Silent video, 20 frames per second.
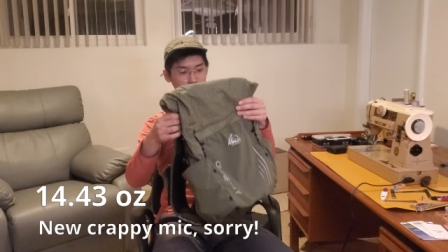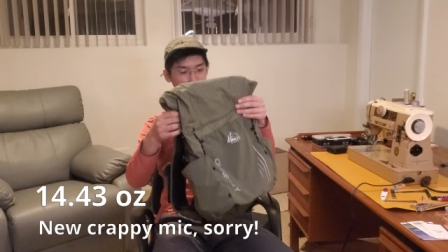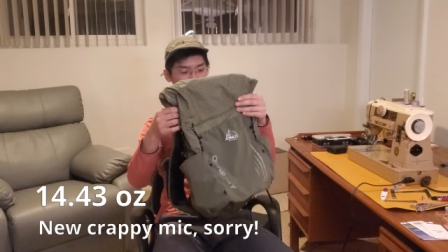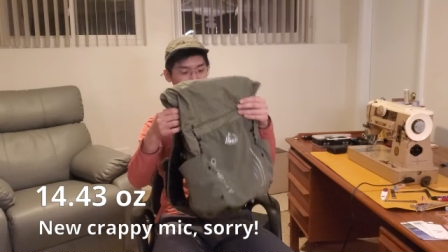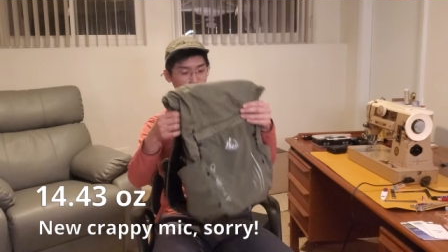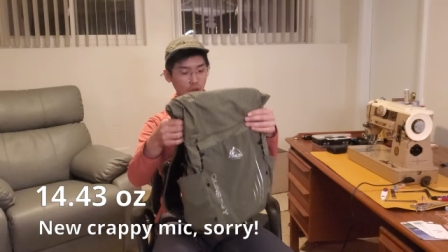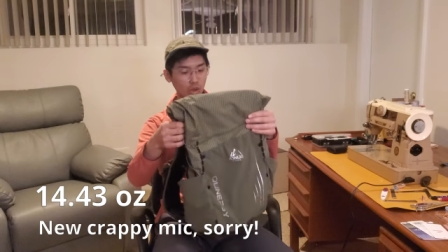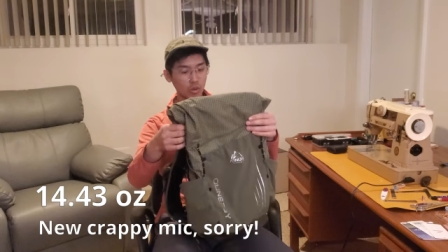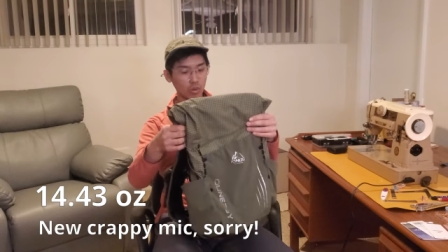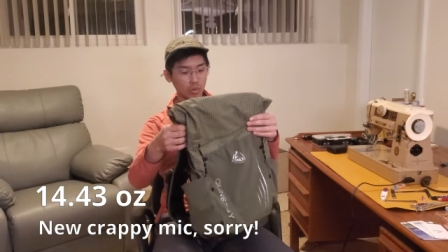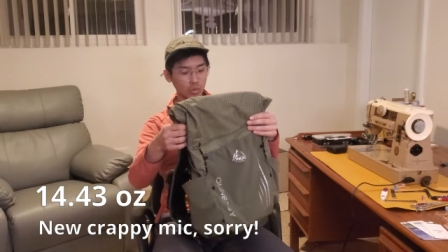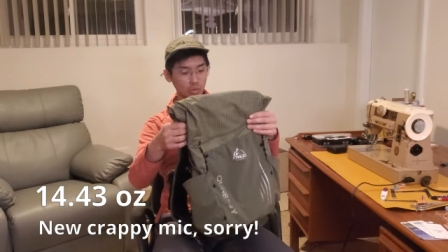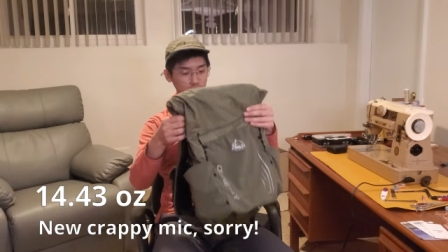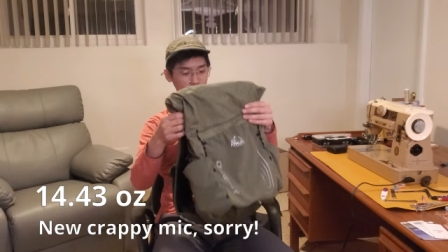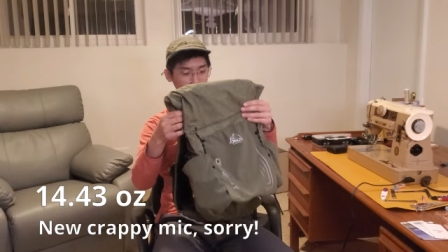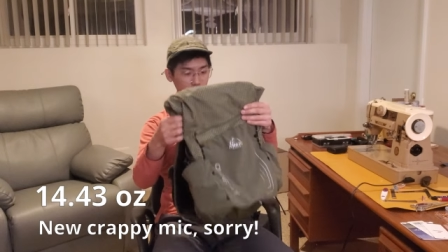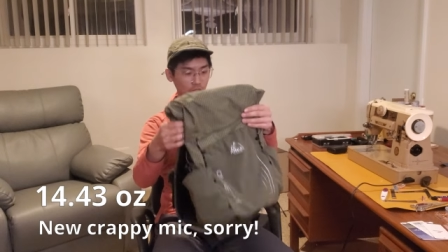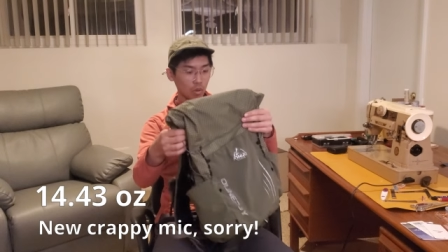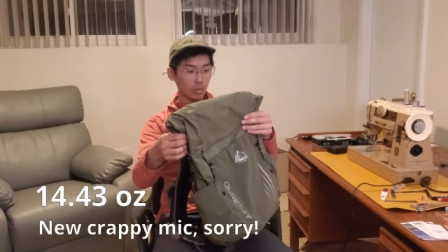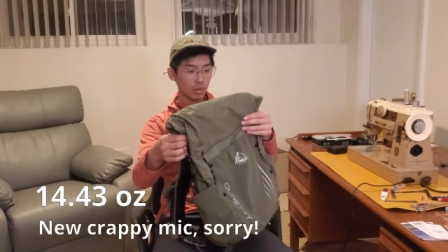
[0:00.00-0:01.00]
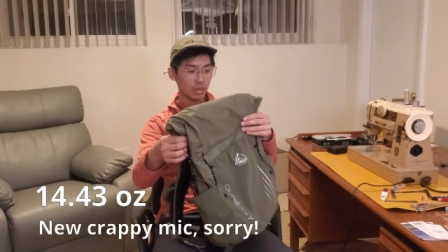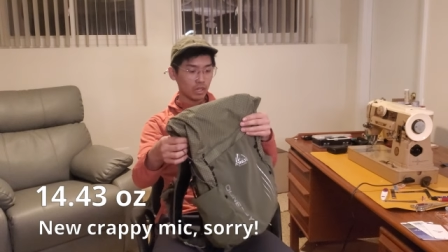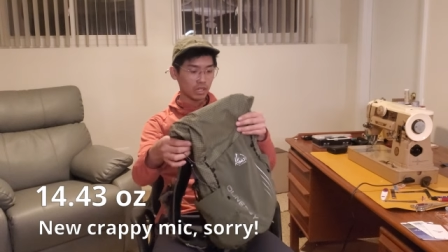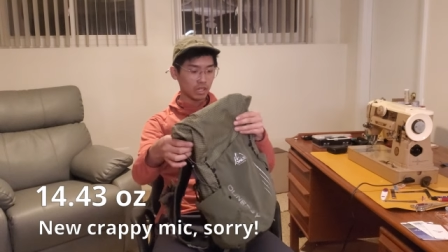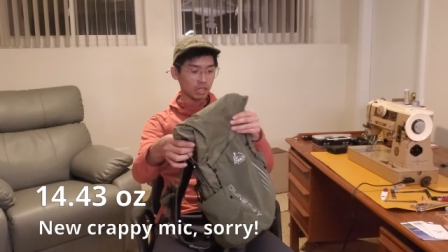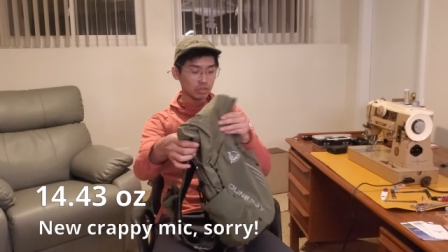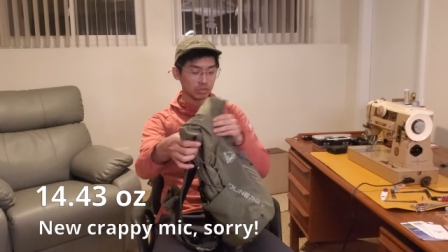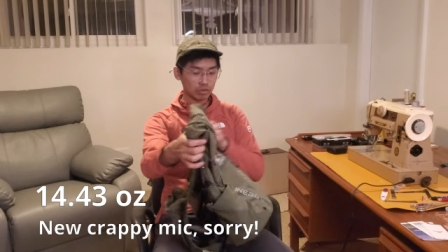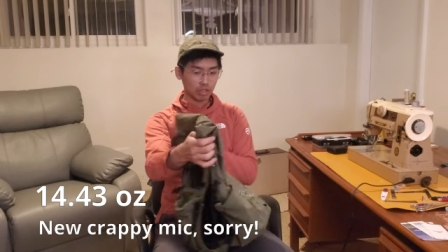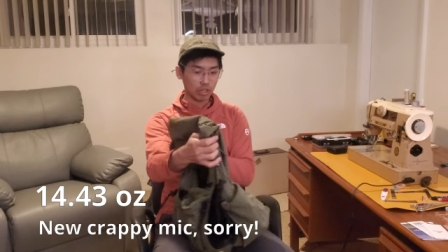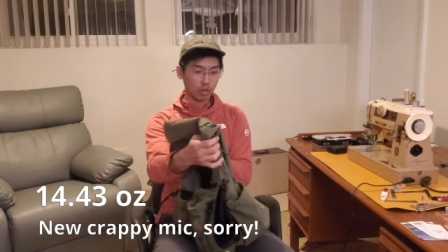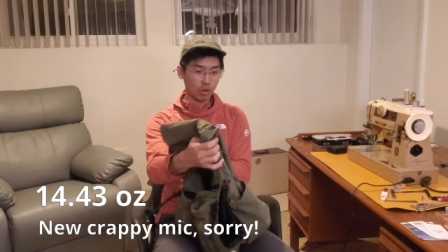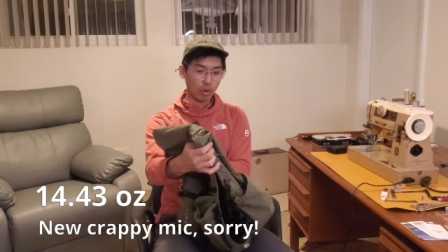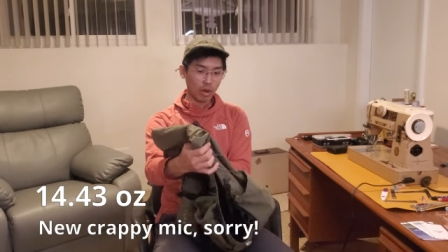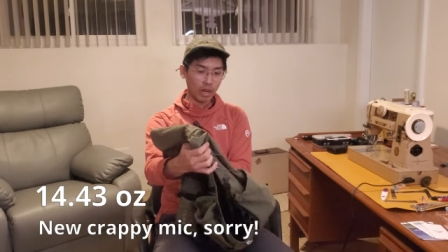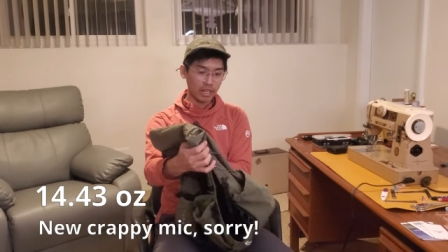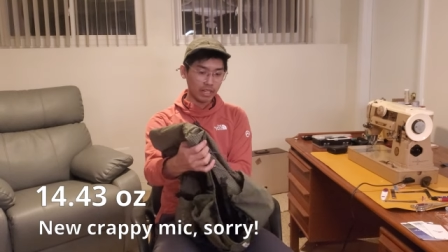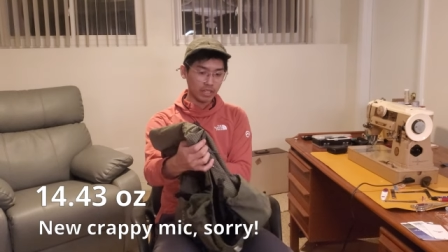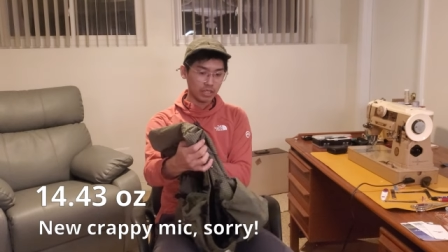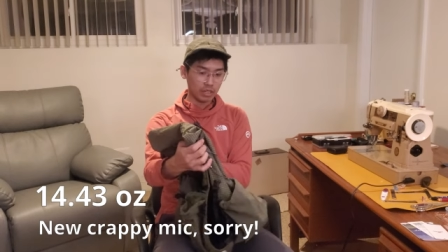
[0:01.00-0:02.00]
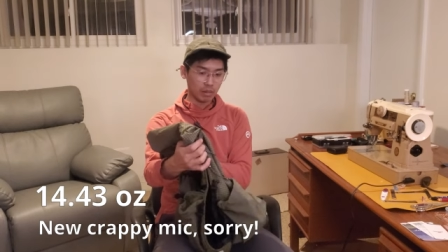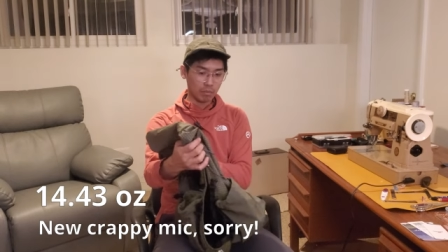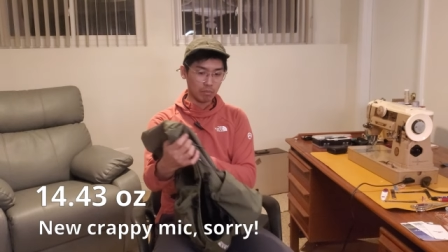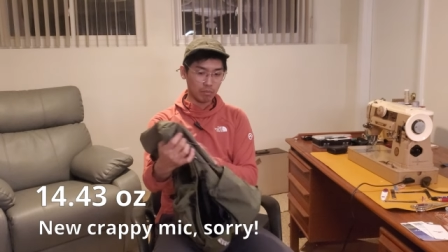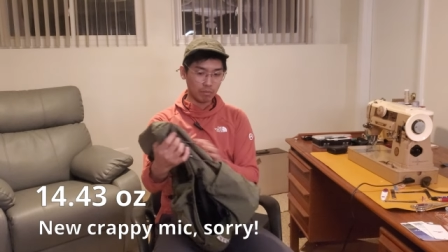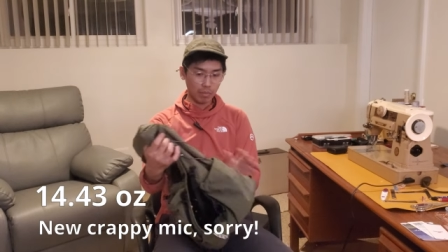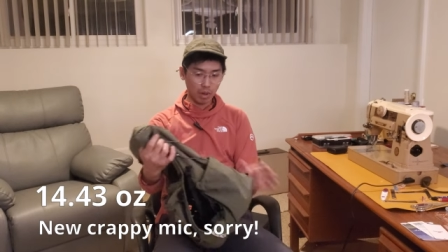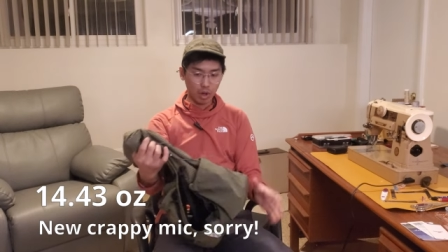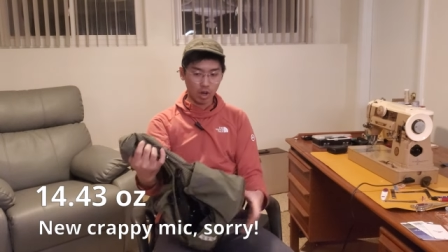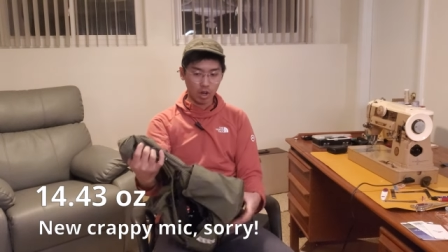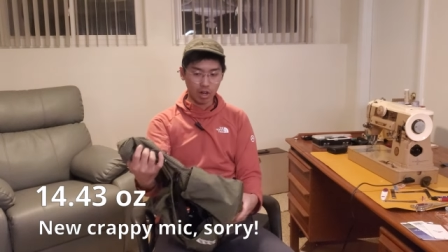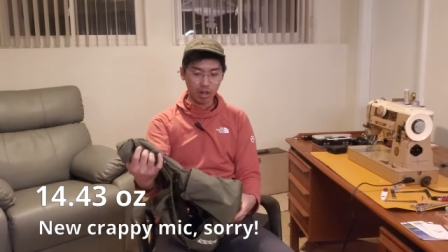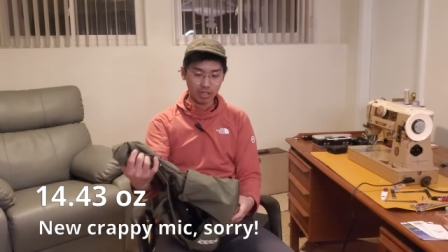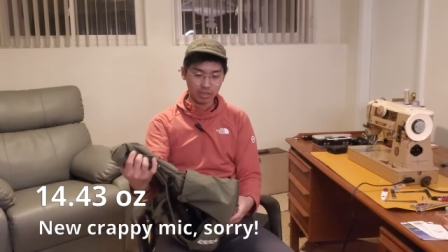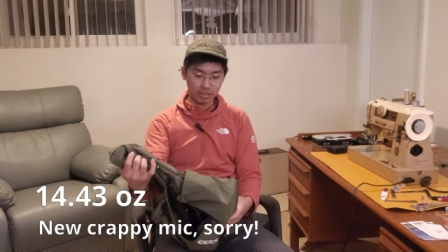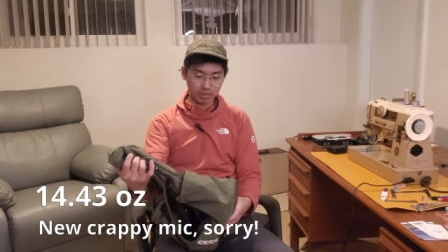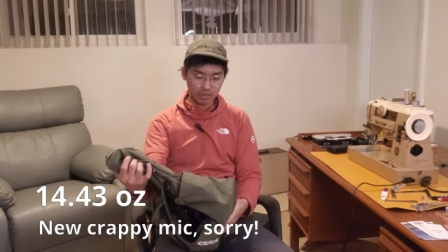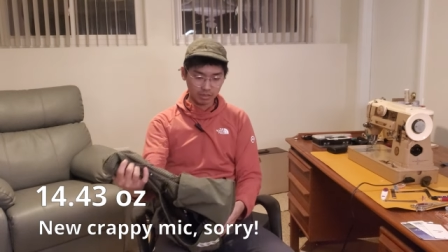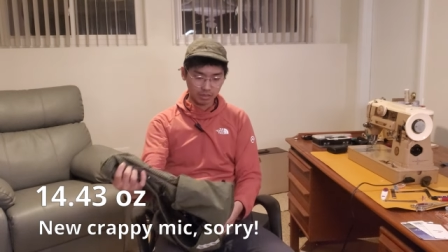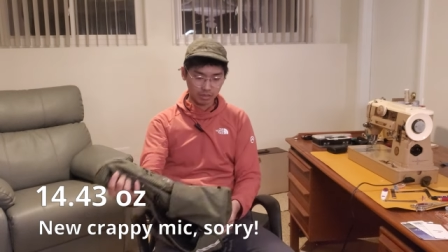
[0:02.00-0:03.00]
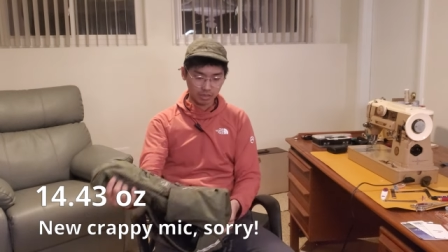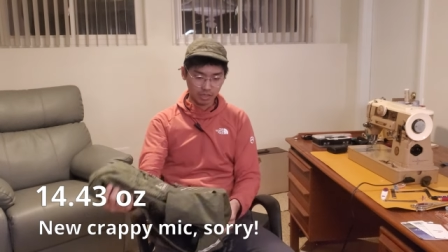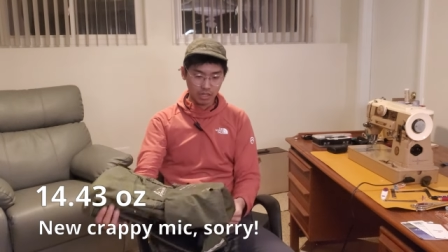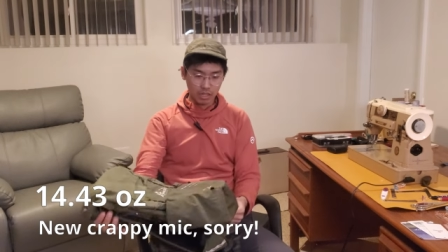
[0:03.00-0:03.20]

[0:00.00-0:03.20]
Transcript: no sewing required mods.